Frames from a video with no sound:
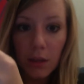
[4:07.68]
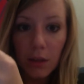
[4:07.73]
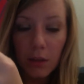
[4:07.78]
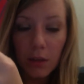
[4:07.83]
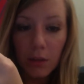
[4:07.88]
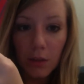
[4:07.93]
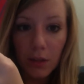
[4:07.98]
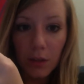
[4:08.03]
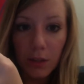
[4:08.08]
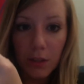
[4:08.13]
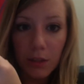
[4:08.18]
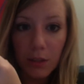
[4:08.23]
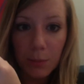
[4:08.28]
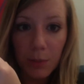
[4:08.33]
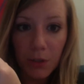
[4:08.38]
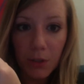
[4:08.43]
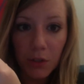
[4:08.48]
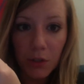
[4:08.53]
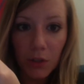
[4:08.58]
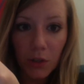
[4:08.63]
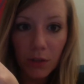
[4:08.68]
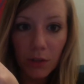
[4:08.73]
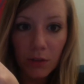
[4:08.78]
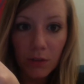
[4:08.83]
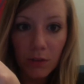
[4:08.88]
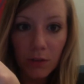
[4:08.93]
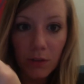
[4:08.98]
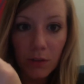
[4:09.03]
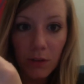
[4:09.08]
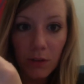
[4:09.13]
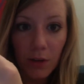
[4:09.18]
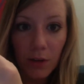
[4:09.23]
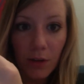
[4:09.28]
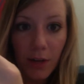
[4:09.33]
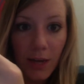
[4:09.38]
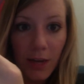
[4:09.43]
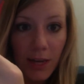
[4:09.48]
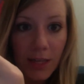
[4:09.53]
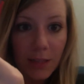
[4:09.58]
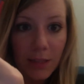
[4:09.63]
Look at this picture. They're a
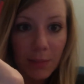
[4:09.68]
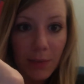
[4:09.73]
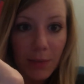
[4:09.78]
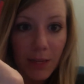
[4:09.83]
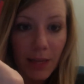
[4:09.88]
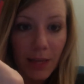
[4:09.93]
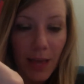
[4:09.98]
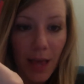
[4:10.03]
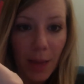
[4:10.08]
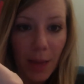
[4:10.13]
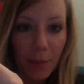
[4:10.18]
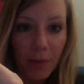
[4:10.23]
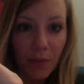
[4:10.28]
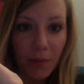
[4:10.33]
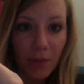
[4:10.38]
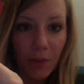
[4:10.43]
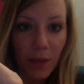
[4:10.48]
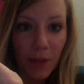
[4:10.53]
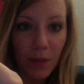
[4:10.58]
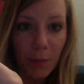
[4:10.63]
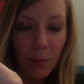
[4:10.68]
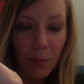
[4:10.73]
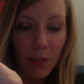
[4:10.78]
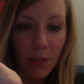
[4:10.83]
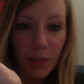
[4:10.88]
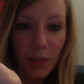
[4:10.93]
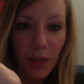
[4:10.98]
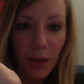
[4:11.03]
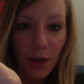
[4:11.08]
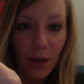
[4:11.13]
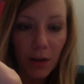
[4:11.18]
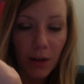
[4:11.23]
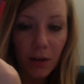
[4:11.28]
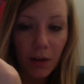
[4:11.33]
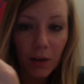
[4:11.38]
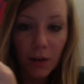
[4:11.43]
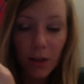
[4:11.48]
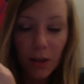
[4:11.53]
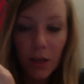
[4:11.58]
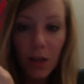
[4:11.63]
nice, big, happy family there.
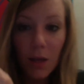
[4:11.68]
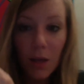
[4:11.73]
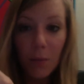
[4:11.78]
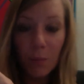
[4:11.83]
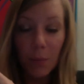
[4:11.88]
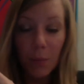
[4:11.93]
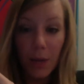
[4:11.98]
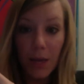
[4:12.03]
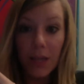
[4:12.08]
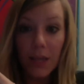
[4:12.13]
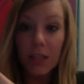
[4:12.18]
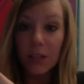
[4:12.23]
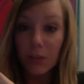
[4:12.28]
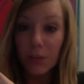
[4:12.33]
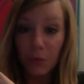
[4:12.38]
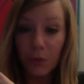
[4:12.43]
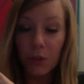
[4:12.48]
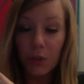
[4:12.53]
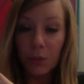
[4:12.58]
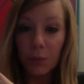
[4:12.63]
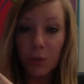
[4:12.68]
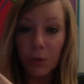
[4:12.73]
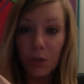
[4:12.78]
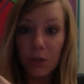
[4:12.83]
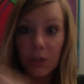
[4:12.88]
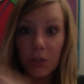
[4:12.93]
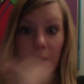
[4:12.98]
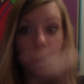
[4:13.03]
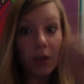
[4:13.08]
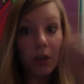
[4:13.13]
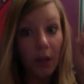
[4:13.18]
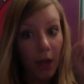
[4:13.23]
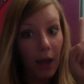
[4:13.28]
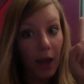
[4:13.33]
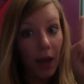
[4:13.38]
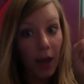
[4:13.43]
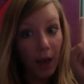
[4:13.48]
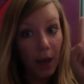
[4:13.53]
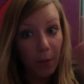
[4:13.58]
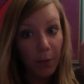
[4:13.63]
But it's first person,
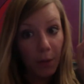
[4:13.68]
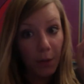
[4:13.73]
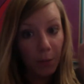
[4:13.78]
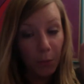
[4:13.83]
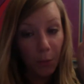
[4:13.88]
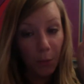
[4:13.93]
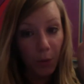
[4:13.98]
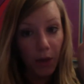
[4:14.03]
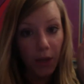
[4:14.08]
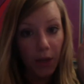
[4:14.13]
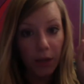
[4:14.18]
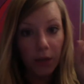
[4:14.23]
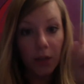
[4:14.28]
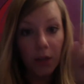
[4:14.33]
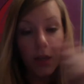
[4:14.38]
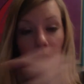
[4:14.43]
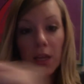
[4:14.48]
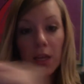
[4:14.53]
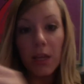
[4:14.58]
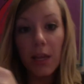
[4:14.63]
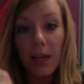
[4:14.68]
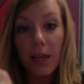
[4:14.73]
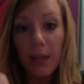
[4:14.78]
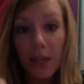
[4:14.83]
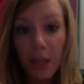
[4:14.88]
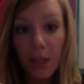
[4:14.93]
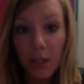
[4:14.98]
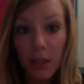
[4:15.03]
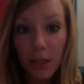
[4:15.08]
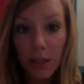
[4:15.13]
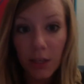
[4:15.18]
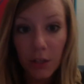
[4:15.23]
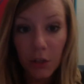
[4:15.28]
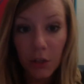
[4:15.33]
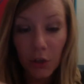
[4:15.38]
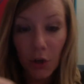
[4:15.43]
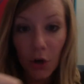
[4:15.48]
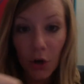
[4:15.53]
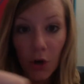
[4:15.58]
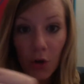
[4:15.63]
I'm number one. And
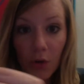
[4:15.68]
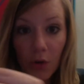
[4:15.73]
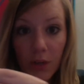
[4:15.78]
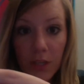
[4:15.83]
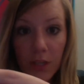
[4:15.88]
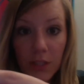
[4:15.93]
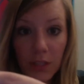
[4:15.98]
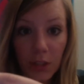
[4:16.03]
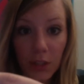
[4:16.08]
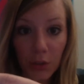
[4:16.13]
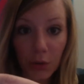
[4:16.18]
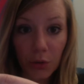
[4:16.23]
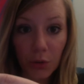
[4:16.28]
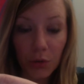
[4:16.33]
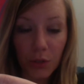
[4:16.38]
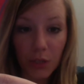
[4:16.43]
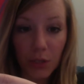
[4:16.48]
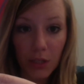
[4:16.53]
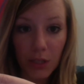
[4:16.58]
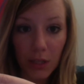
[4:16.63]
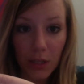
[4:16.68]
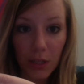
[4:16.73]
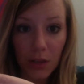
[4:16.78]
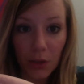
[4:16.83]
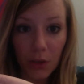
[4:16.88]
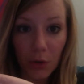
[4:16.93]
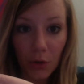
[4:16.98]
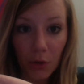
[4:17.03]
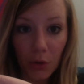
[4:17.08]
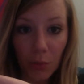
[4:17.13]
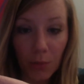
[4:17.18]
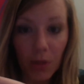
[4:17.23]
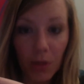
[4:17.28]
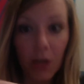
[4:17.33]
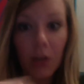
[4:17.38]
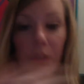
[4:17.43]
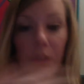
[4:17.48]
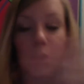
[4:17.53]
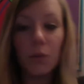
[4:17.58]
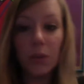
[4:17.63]
yo is included in the group there,
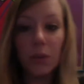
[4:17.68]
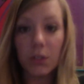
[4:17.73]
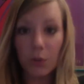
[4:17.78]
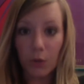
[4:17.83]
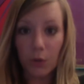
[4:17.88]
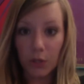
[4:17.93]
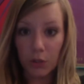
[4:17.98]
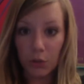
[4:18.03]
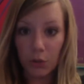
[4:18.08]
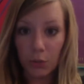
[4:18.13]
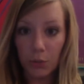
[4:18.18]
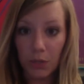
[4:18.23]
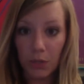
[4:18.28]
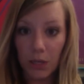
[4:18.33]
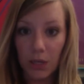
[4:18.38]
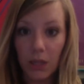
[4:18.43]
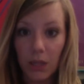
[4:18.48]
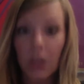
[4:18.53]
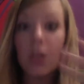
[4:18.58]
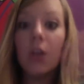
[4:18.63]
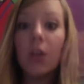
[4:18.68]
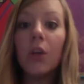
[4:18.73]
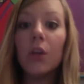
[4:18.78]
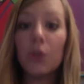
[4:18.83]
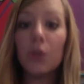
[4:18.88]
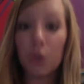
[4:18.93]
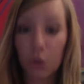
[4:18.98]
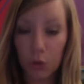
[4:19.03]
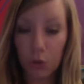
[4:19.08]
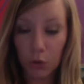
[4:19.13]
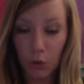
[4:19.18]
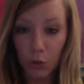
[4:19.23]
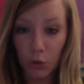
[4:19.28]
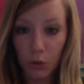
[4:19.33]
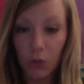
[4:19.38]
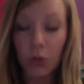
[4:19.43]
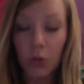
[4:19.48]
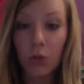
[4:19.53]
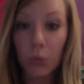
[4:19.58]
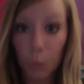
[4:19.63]
so it's going to be
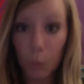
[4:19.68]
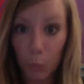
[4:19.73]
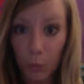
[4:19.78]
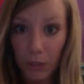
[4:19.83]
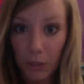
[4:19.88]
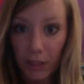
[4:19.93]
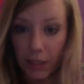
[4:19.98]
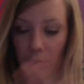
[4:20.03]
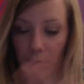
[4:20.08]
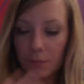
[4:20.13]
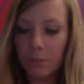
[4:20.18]
nosotros, we.